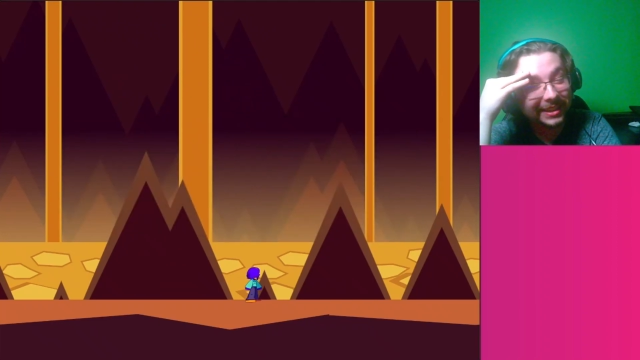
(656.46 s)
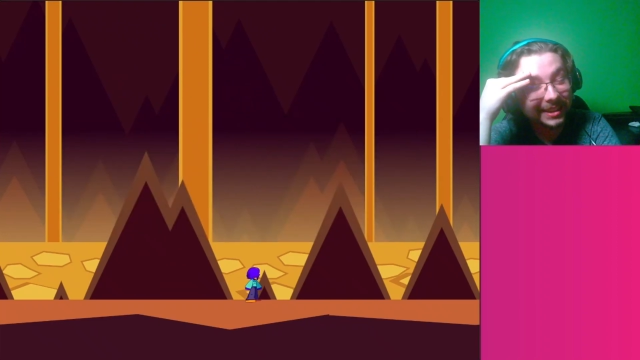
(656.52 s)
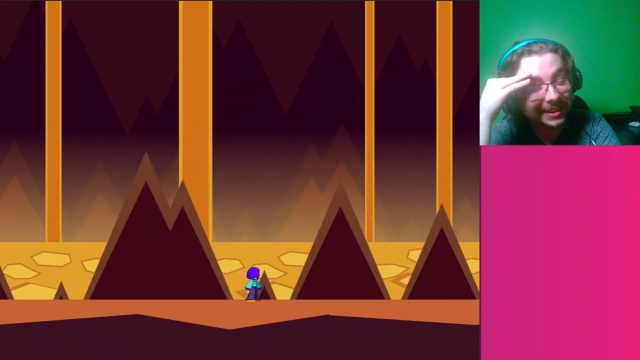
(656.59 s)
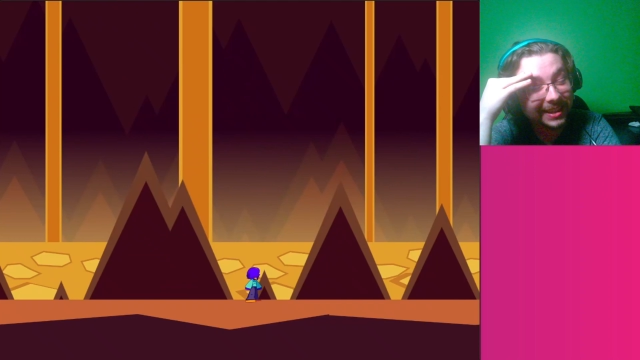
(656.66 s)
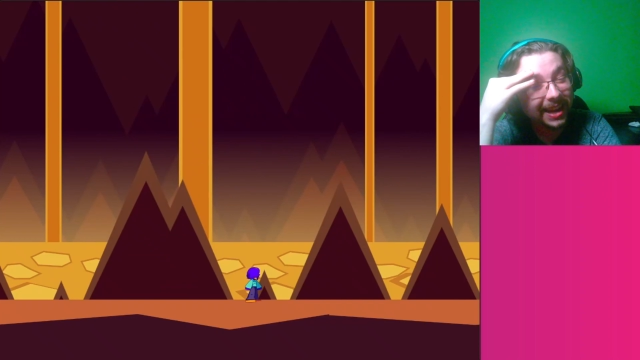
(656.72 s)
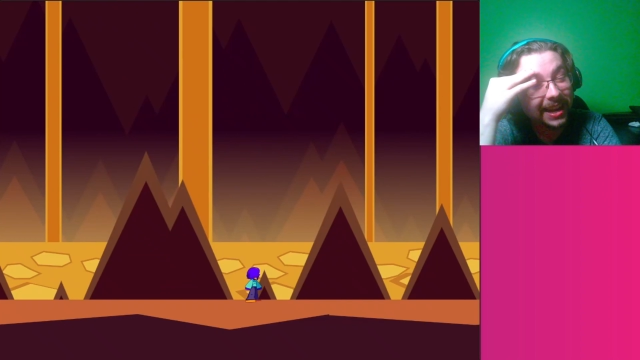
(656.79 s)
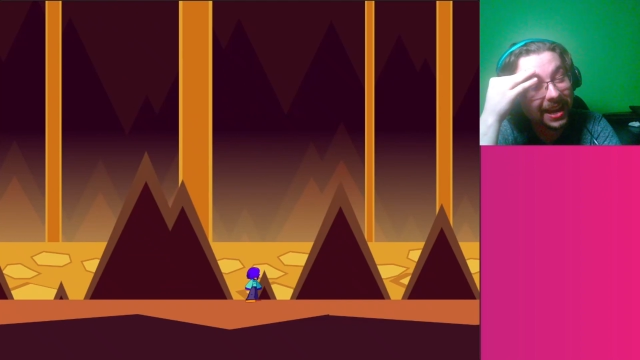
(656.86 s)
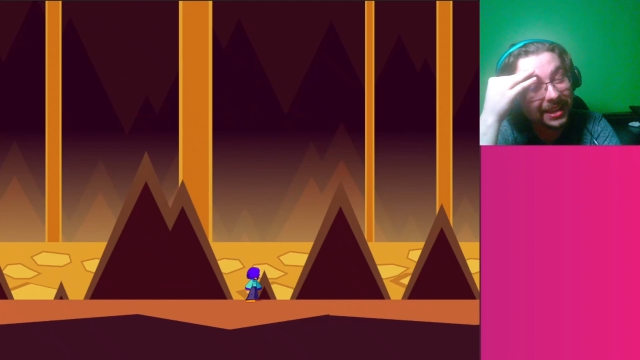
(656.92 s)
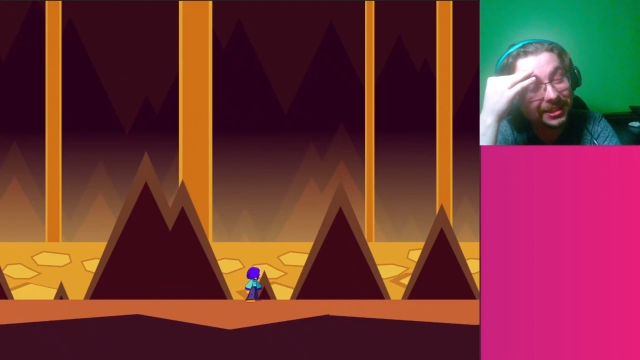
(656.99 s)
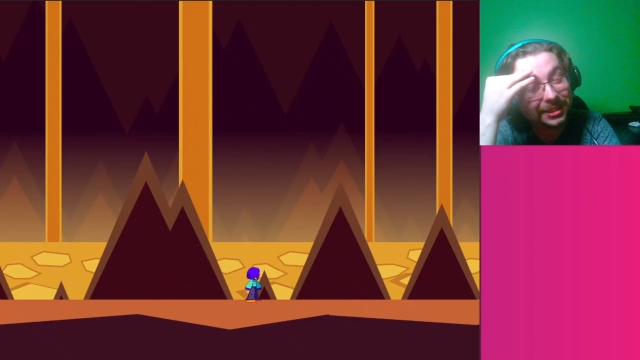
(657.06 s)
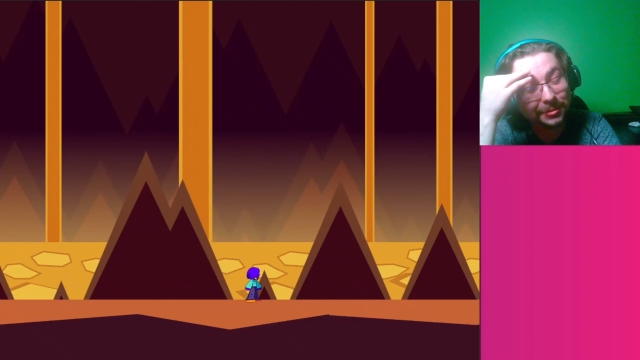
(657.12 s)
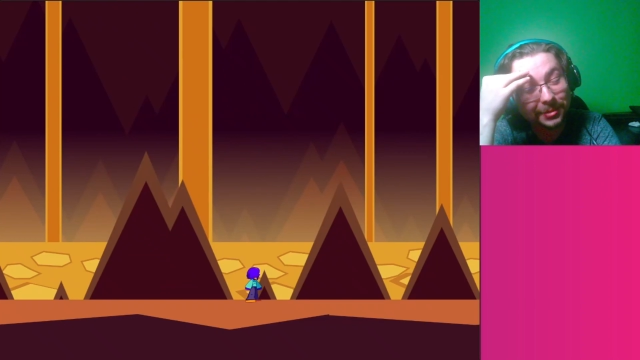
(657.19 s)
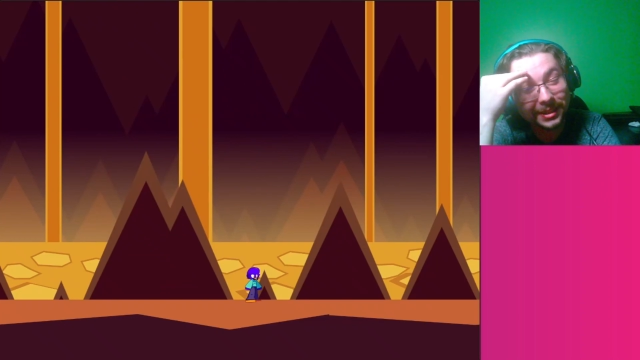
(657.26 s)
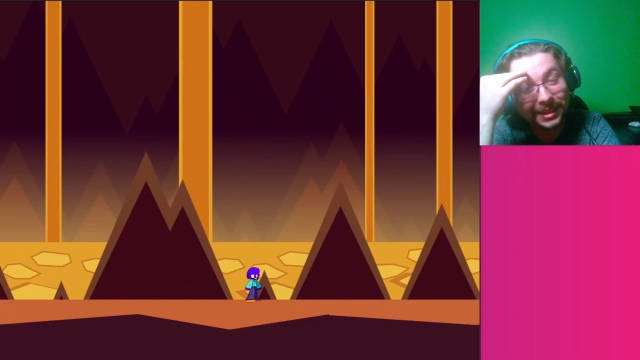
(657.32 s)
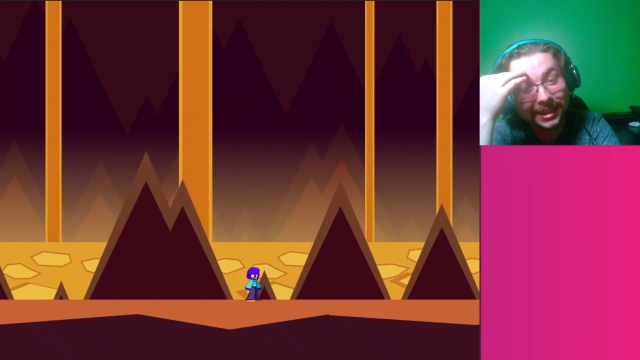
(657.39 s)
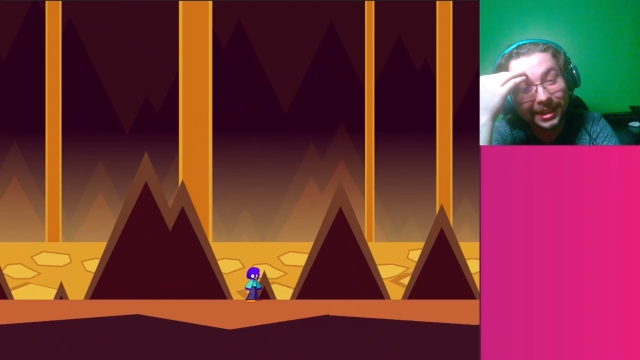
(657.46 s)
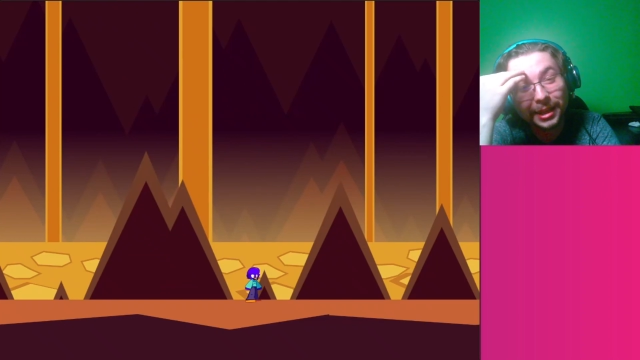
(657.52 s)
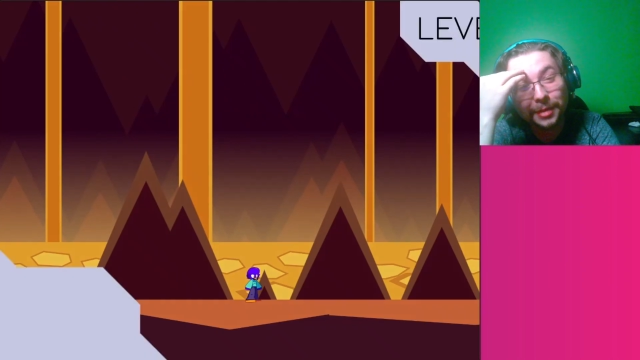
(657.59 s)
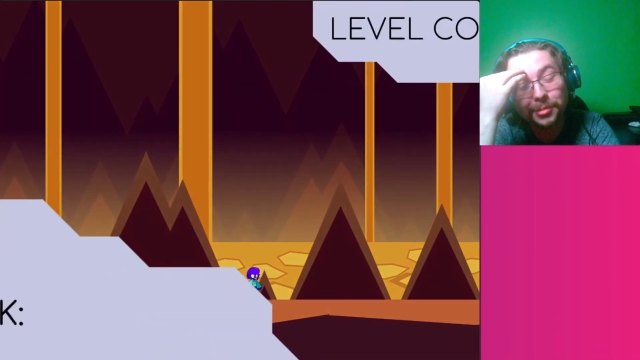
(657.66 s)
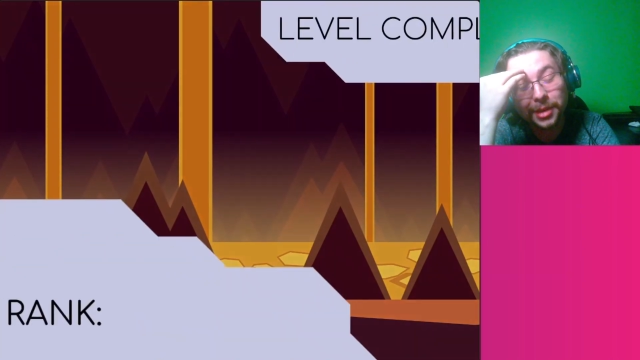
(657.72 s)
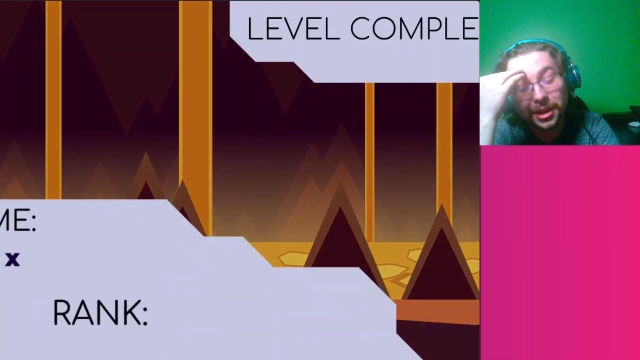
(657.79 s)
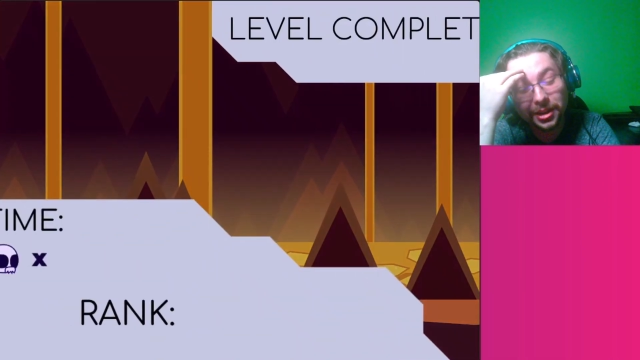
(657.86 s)
That has to be it.
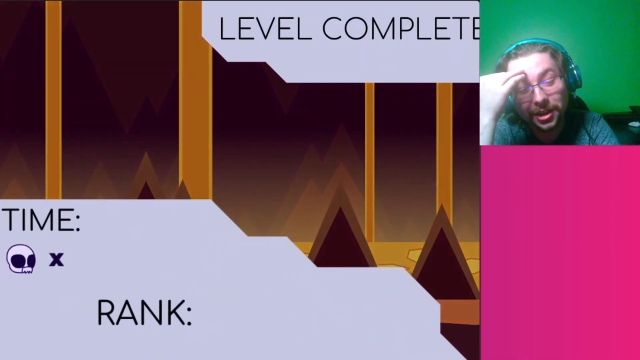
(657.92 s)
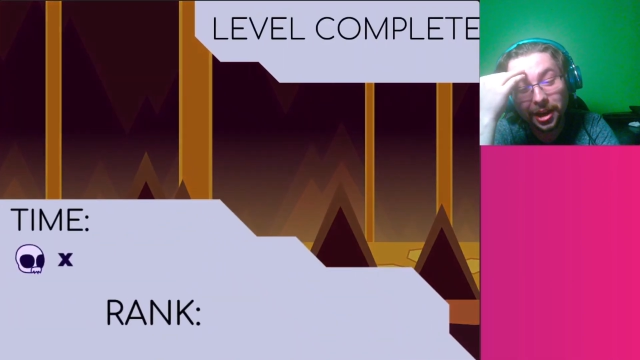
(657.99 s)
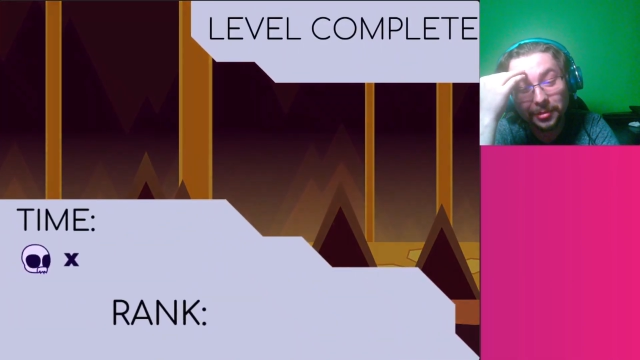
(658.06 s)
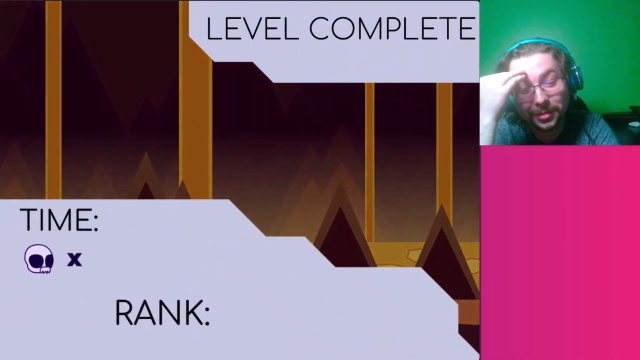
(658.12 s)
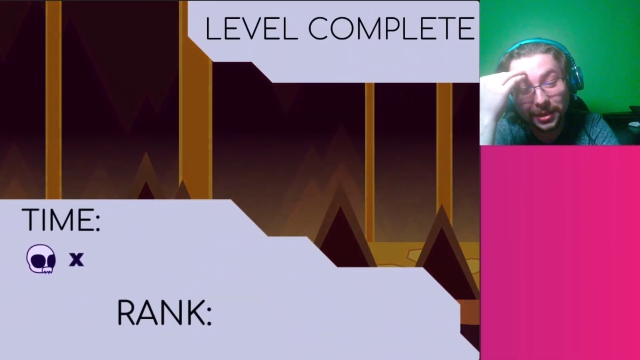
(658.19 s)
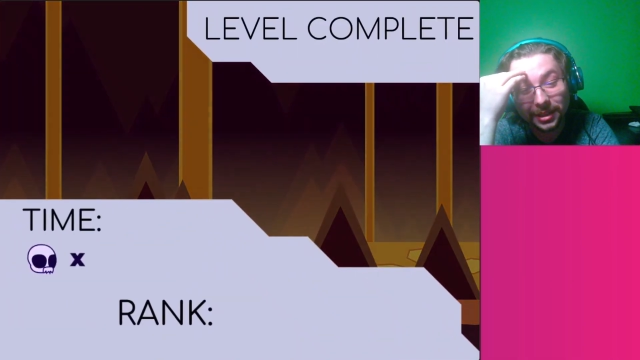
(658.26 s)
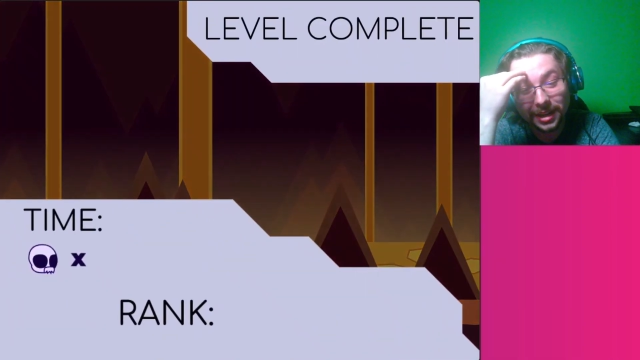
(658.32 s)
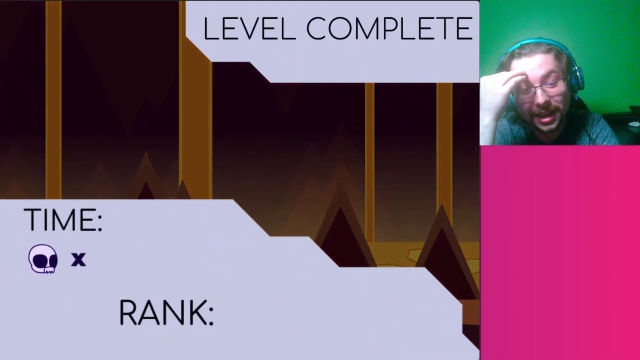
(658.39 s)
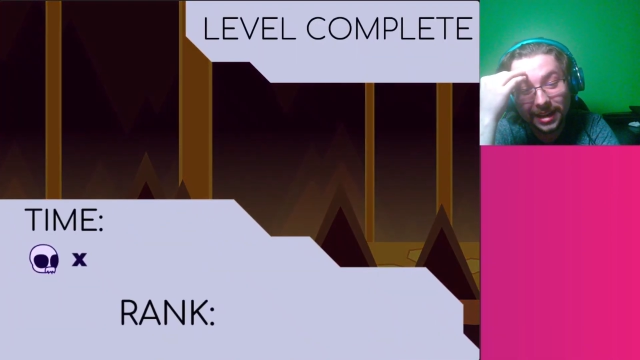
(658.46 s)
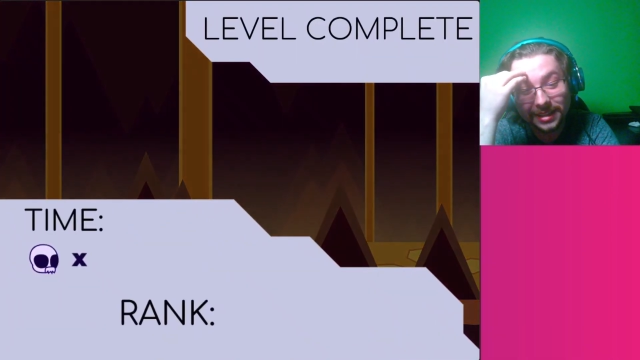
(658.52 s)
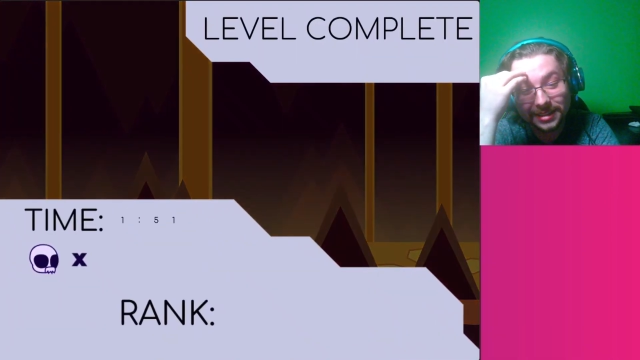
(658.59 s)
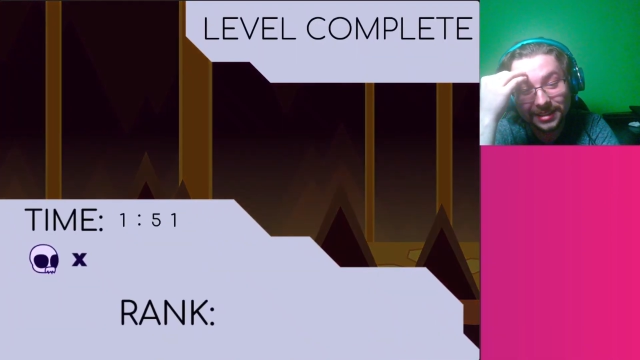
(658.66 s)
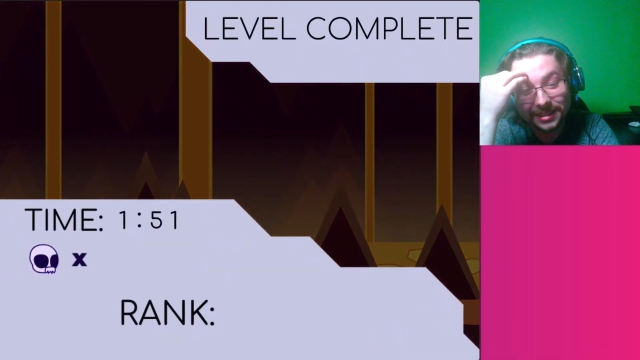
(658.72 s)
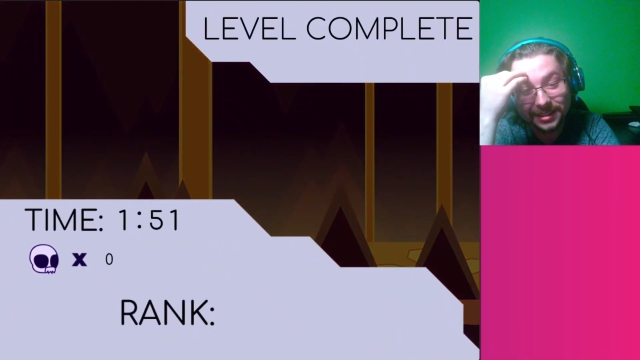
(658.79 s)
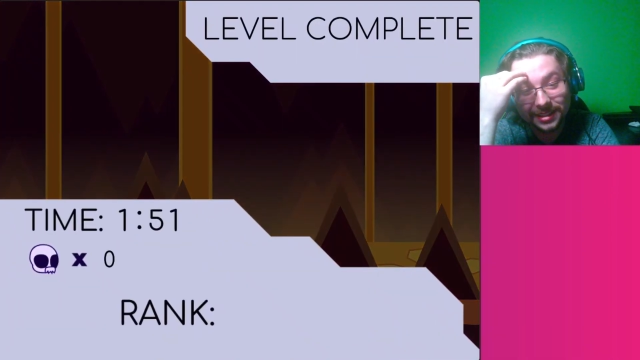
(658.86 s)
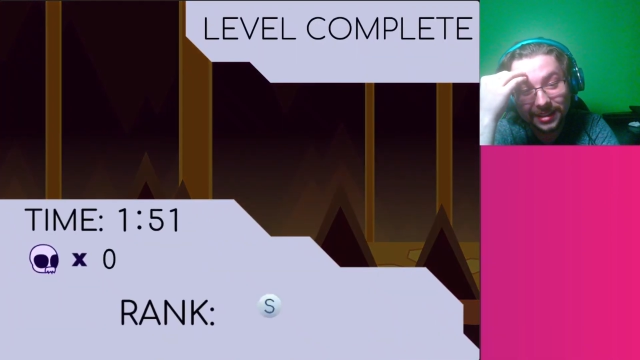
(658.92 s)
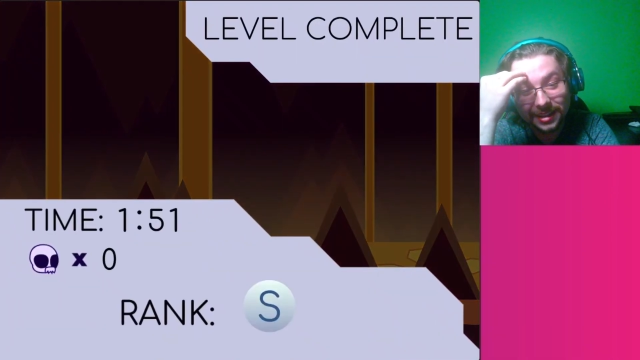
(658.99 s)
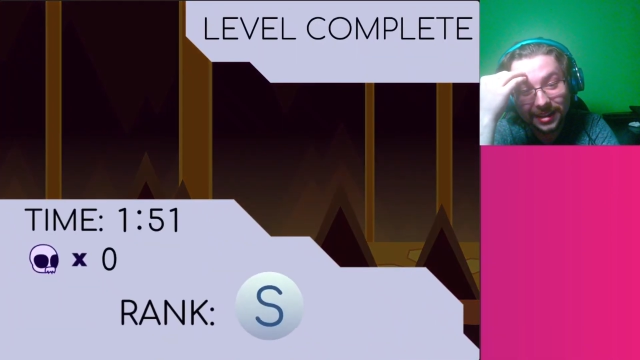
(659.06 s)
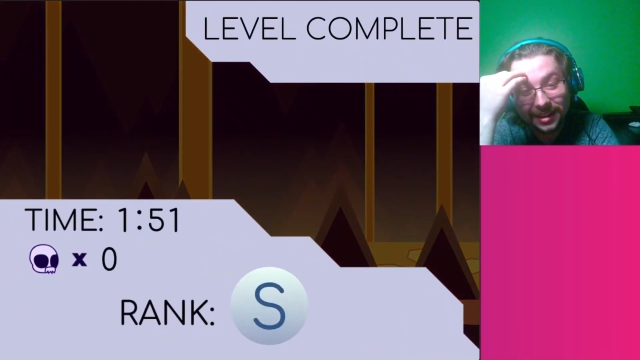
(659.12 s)
It better not be an S.